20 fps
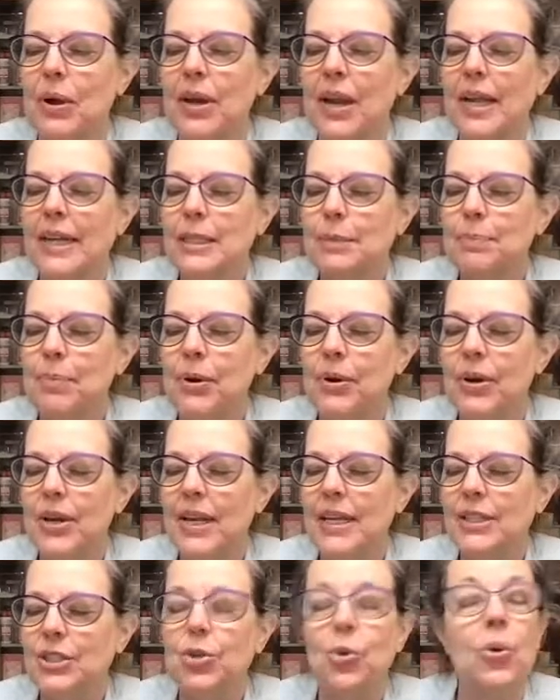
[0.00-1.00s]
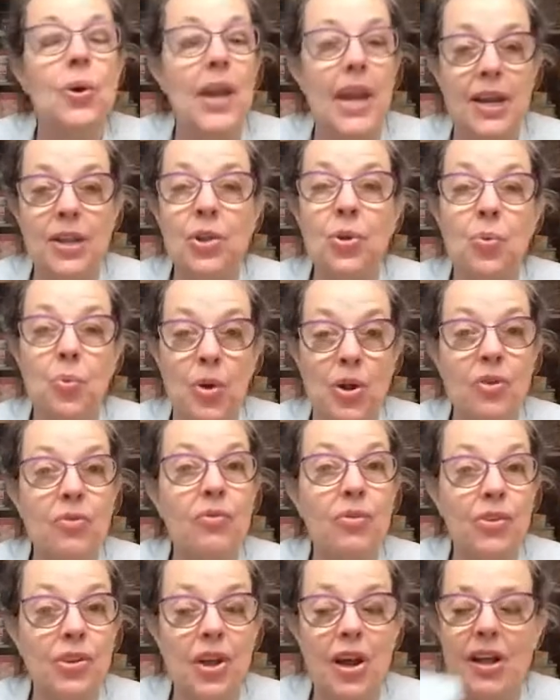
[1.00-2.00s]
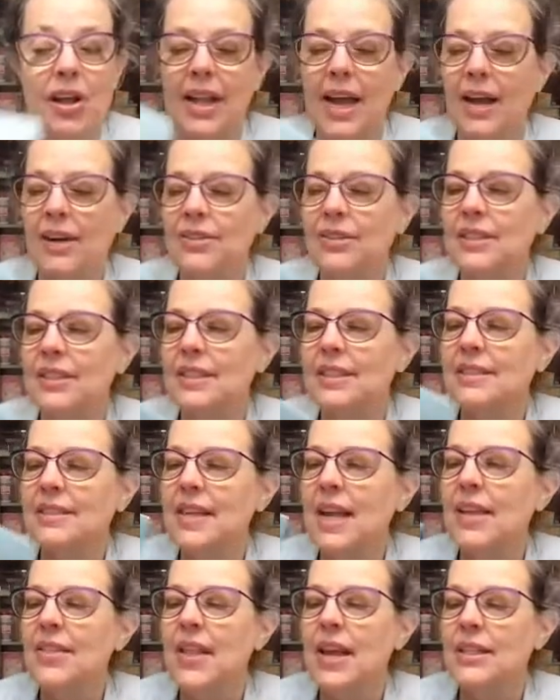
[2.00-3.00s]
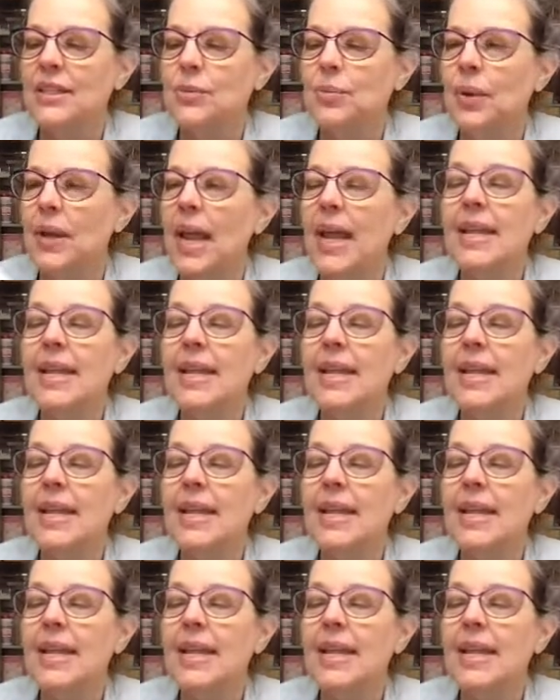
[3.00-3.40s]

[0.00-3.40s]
wrote, "Experience creating your wonderful dollhouses," and that's sweet.